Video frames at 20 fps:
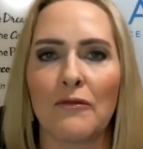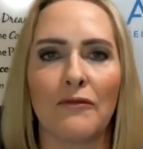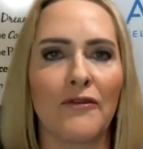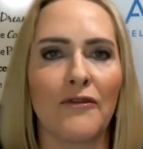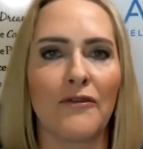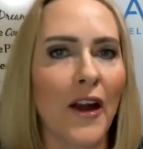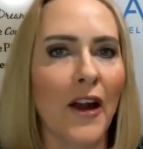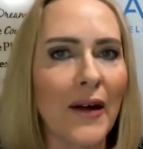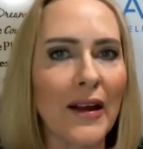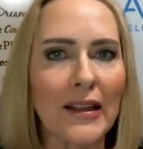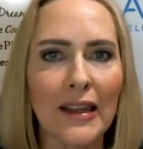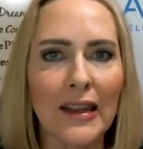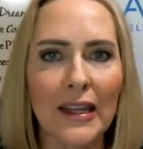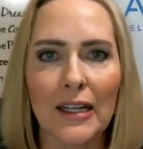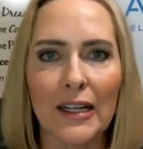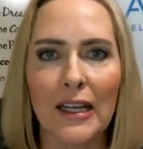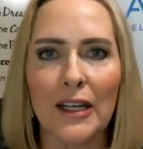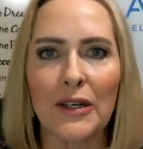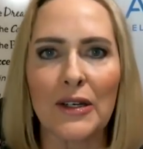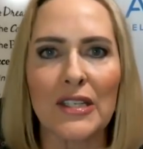very
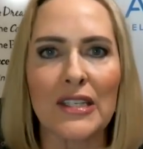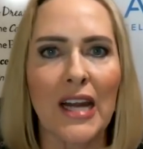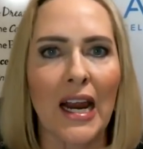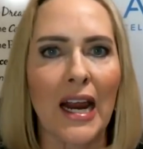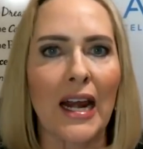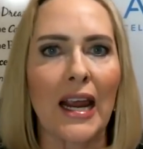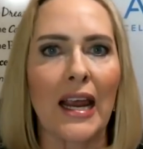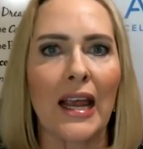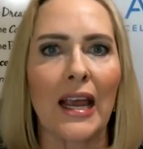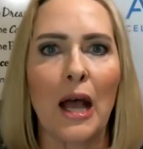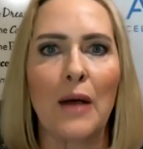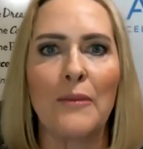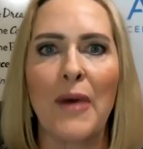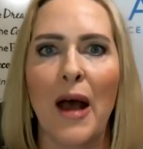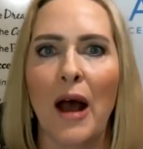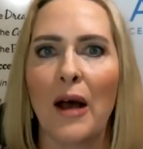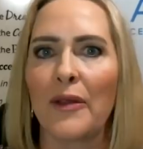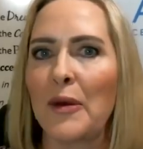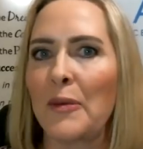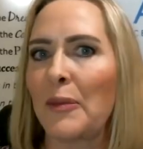little understanding
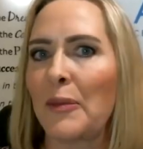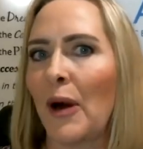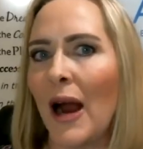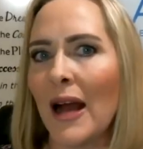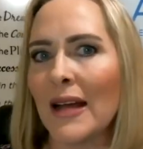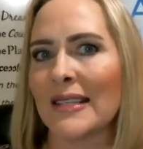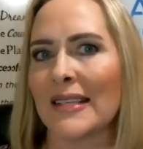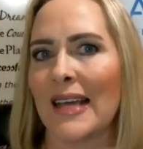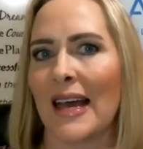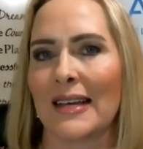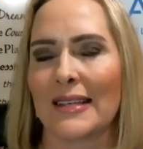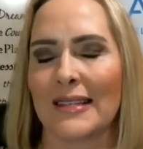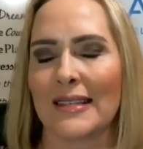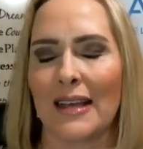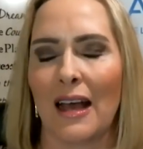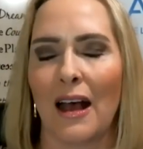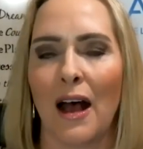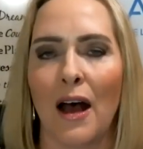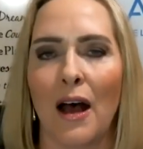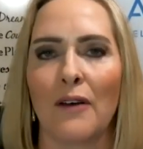about the
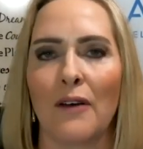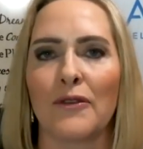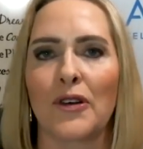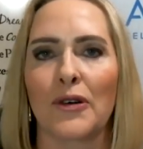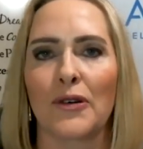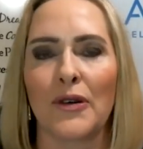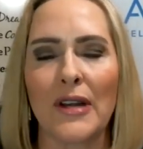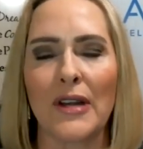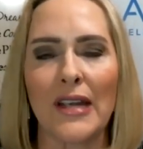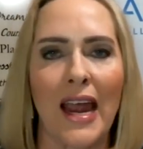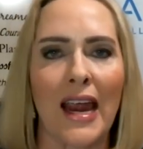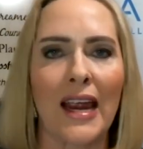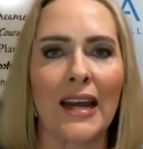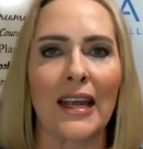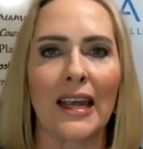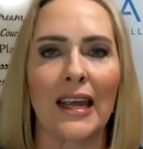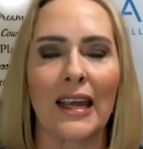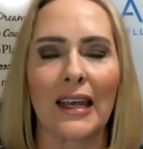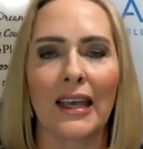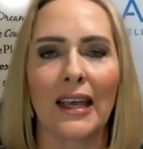process of
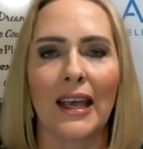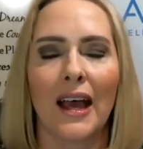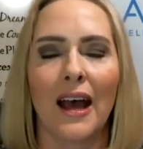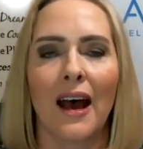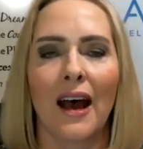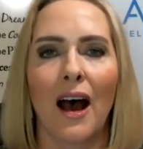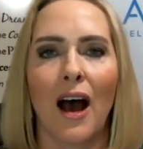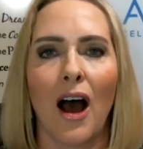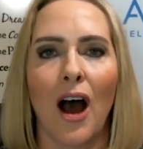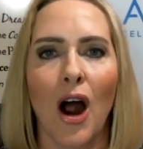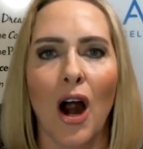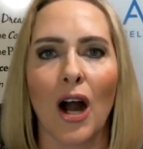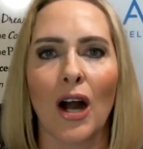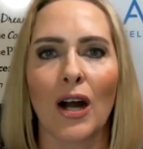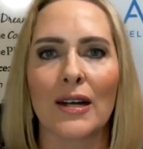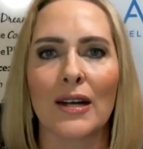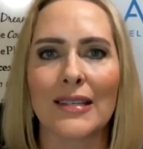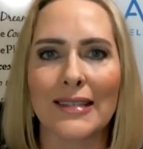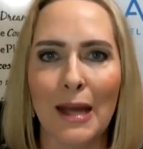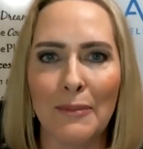creating
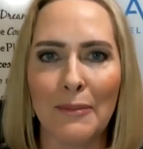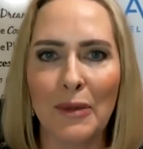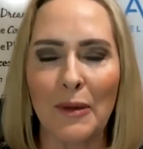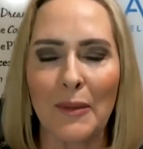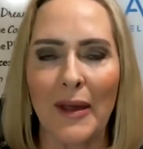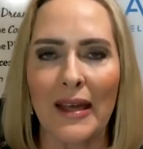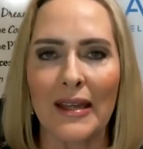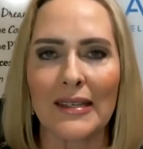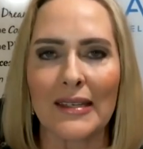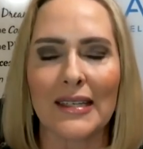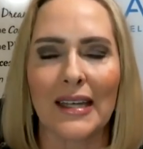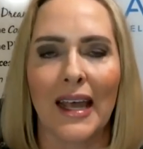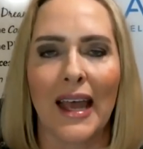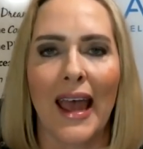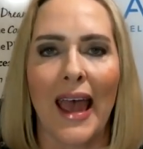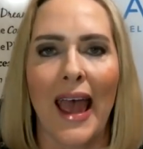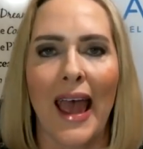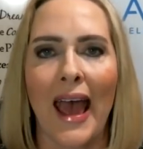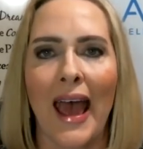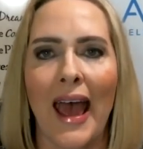our supplement
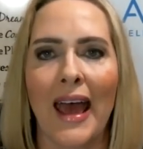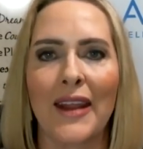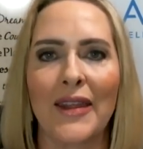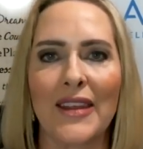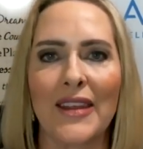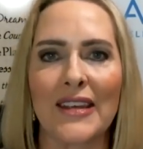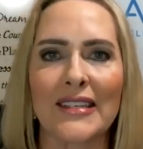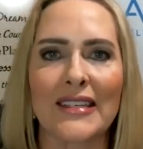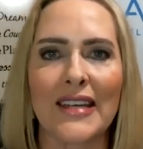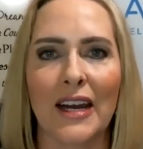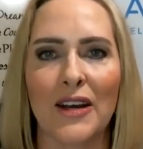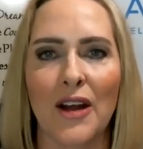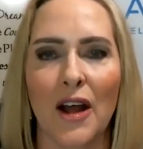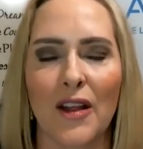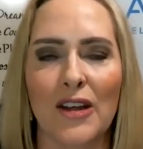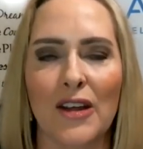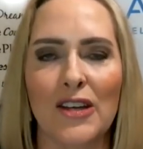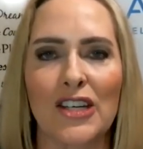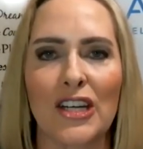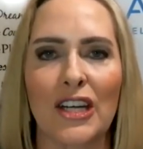and this
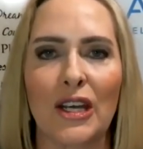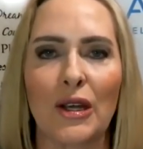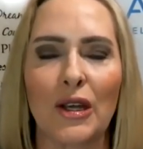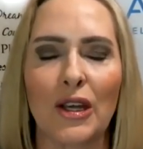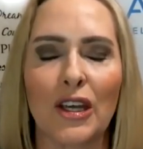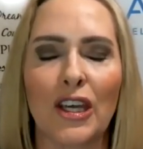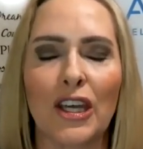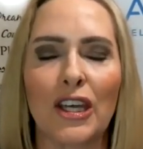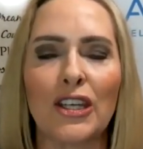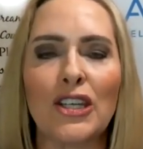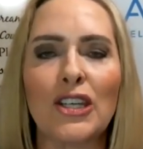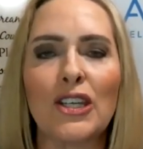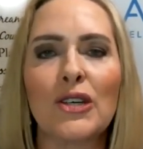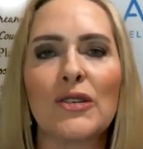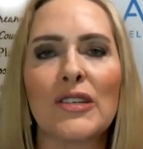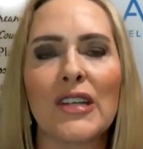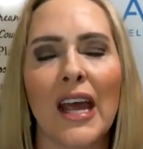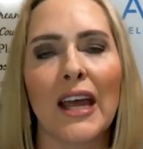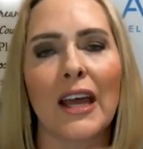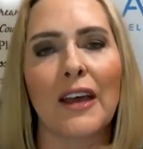technology. Can
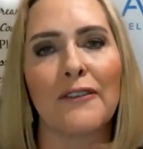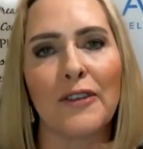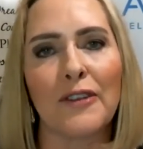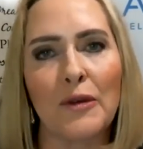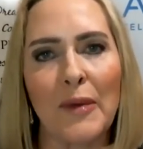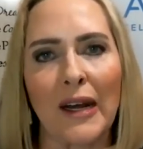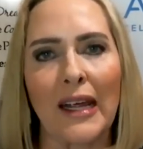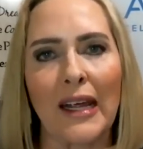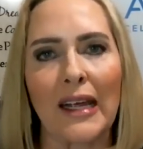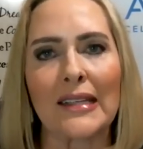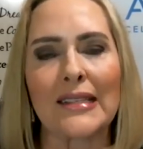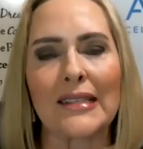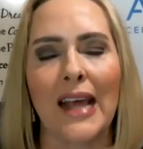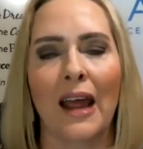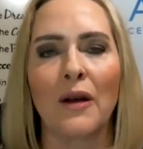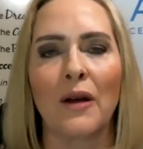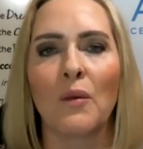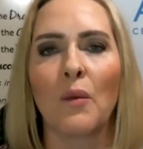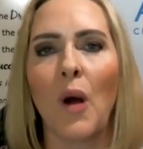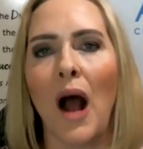you take a few minutes
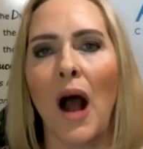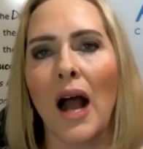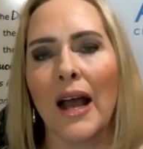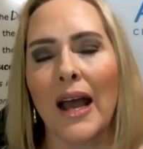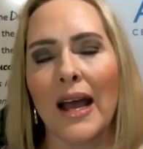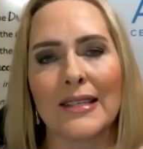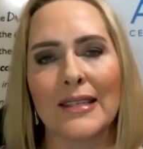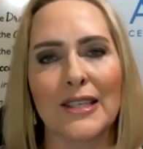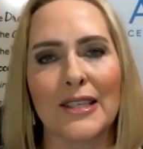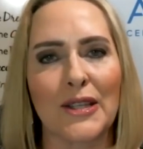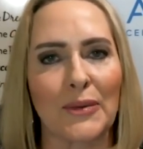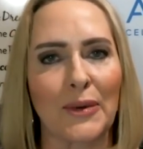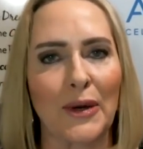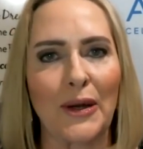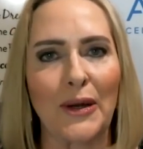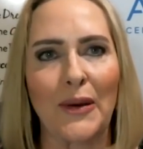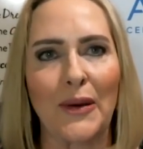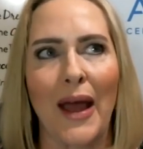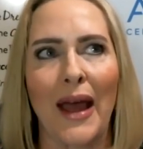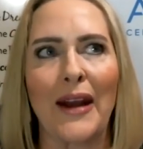and walk us
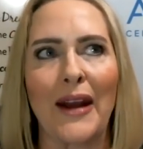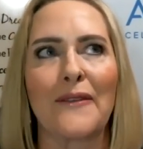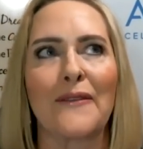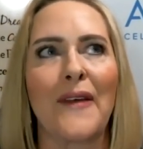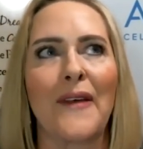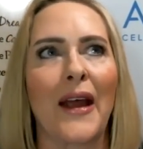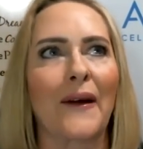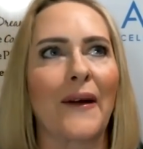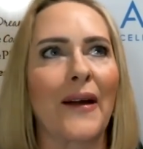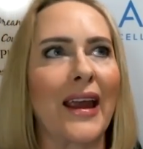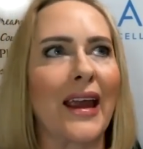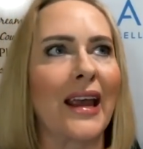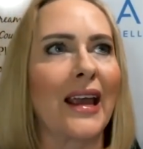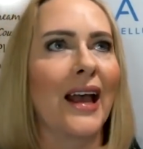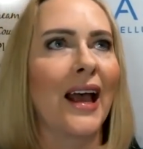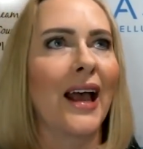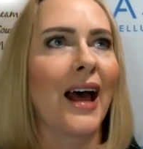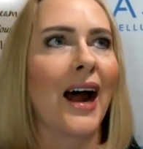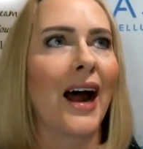through at a very